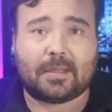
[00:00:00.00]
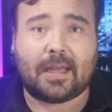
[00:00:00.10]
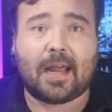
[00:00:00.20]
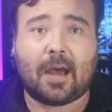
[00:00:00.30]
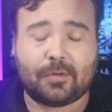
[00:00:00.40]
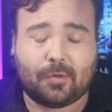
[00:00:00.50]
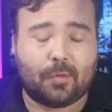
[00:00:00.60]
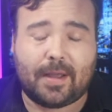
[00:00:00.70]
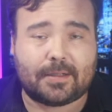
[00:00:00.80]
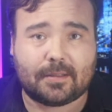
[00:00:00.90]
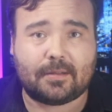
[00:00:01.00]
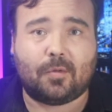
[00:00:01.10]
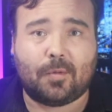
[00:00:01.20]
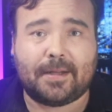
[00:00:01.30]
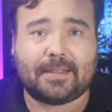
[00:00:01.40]
Get out. Quit
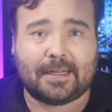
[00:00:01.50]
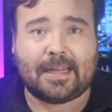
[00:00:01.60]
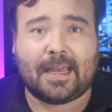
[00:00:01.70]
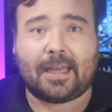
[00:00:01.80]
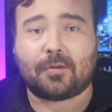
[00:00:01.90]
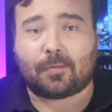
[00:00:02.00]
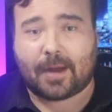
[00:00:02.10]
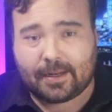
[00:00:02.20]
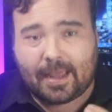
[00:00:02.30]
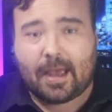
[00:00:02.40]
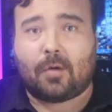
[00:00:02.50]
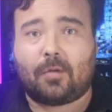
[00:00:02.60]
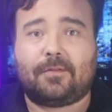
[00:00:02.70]
today, right now.